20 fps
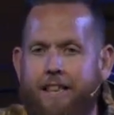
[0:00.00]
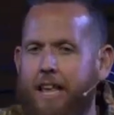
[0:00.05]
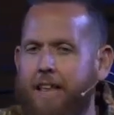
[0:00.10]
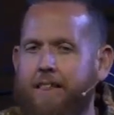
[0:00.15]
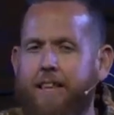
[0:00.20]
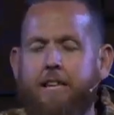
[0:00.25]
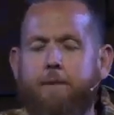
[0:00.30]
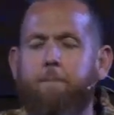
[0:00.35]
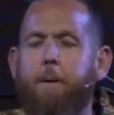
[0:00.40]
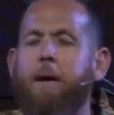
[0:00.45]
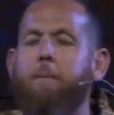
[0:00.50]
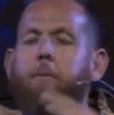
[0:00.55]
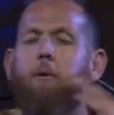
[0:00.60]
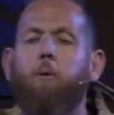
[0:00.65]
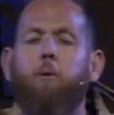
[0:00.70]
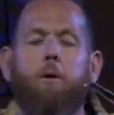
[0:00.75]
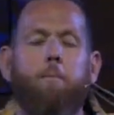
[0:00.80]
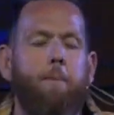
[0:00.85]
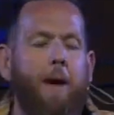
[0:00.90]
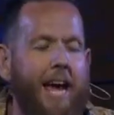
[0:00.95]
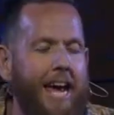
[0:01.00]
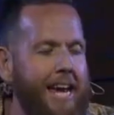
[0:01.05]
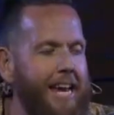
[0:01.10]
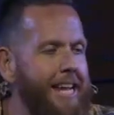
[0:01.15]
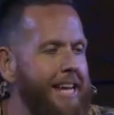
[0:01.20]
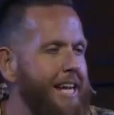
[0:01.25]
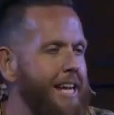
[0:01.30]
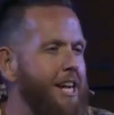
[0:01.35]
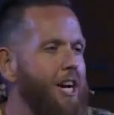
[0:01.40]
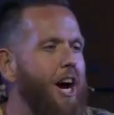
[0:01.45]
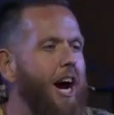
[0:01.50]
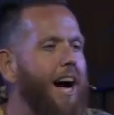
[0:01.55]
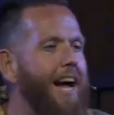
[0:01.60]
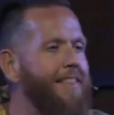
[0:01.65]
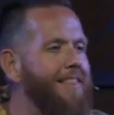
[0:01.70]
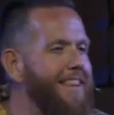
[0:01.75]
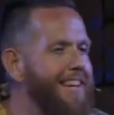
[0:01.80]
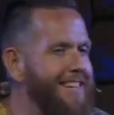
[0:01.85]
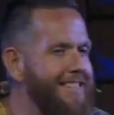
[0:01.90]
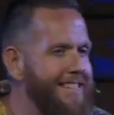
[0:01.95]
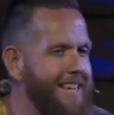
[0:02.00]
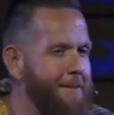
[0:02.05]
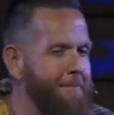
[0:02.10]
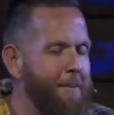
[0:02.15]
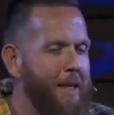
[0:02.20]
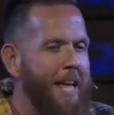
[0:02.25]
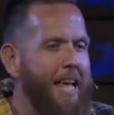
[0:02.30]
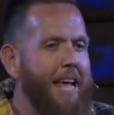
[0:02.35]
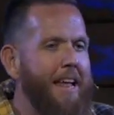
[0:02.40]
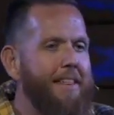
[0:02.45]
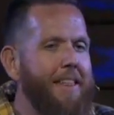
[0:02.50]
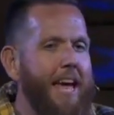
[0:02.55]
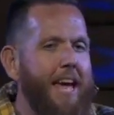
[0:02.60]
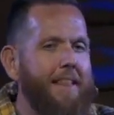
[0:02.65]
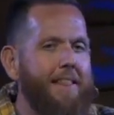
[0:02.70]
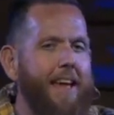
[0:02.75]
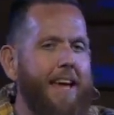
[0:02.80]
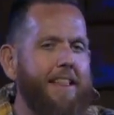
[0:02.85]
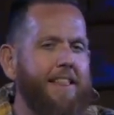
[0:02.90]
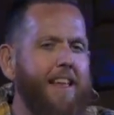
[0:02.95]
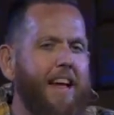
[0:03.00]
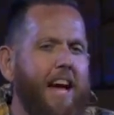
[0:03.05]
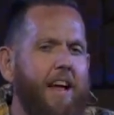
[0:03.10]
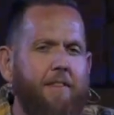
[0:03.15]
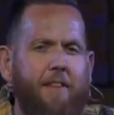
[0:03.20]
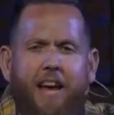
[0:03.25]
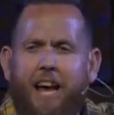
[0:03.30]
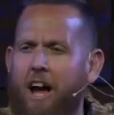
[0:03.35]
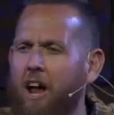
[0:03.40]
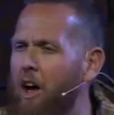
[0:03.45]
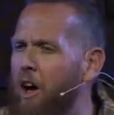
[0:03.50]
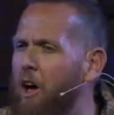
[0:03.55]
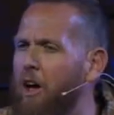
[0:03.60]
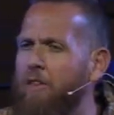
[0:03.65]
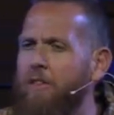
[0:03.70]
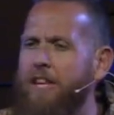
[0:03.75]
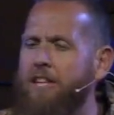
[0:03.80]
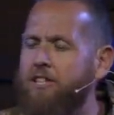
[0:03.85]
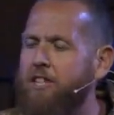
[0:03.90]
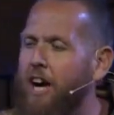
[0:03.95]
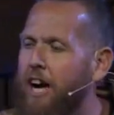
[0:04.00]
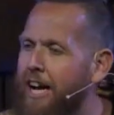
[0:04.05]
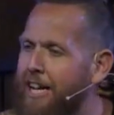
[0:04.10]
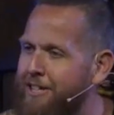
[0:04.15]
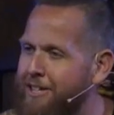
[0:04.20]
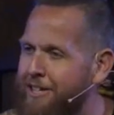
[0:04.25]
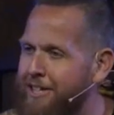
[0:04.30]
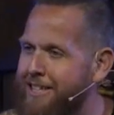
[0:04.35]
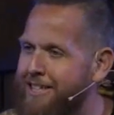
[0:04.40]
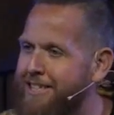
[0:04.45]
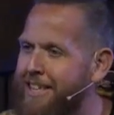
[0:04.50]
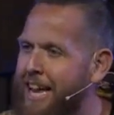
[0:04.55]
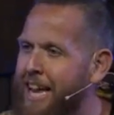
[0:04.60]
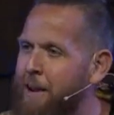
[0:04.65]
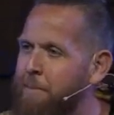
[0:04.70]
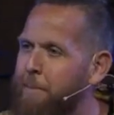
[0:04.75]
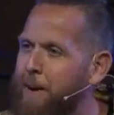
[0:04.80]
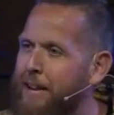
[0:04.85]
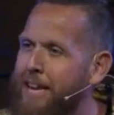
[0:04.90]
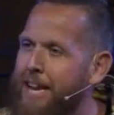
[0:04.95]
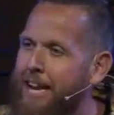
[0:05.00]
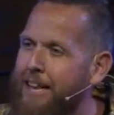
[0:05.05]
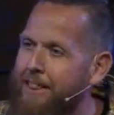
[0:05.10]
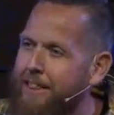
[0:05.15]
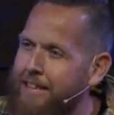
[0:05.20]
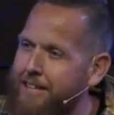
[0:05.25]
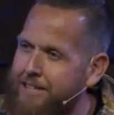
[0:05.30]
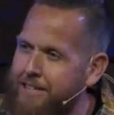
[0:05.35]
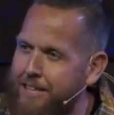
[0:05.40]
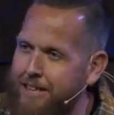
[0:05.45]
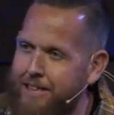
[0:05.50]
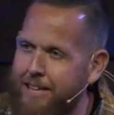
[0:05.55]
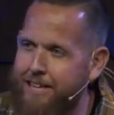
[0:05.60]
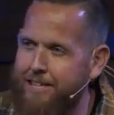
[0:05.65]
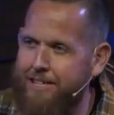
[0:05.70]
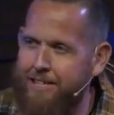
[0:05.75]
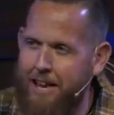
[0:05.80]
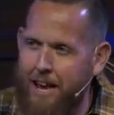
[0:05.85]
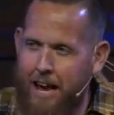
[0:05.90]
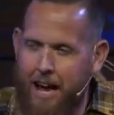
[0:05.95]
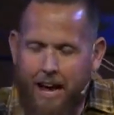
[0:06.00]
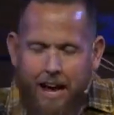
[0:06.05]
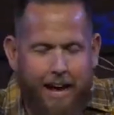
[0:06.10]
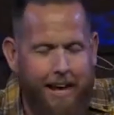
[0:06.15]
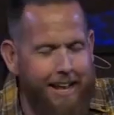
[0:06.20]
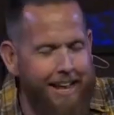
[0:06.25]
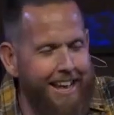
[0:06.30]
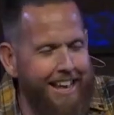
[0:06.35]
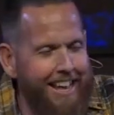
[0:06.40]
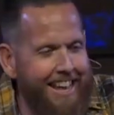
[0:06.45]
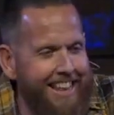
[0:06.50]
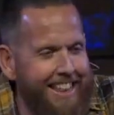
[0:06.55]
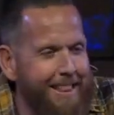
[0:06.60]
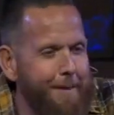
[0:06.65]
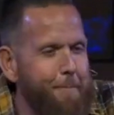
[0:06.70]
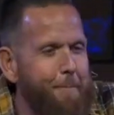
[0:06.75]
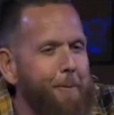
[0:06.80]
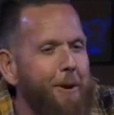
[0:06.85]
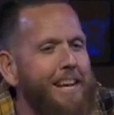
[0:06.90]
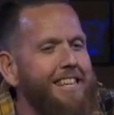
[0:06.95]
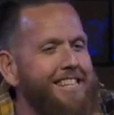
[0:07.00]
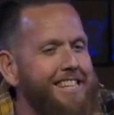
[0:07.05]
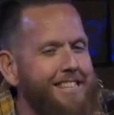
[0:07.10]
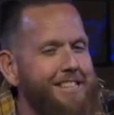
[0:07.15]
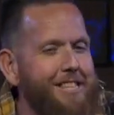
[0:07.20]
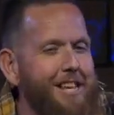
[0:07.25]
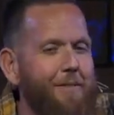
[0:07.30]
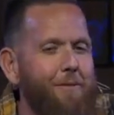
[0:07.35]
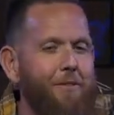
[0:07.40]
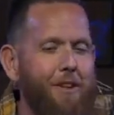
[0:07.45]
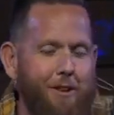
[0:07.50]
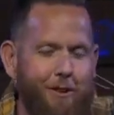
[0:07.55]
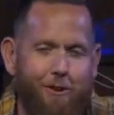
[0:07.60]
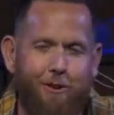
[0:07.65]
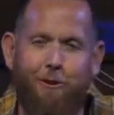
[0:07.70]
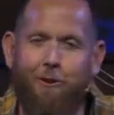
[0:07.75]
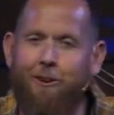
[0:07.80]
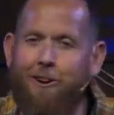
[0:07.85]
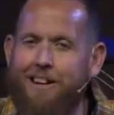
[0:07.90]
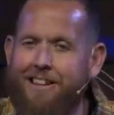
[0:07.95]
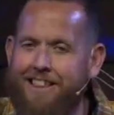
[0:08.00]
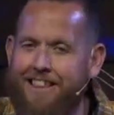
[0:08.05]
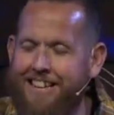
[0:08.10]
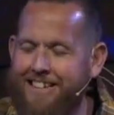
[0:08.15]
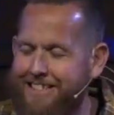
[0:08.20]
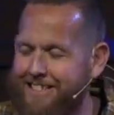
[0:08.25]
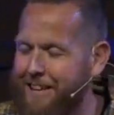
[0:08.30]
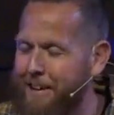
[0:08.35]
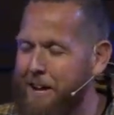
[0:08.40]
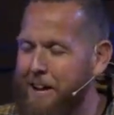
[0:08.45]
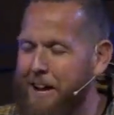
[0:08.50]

These people were pagan and godless, and they all these gods are the same, but yet this the presence of the Lord, this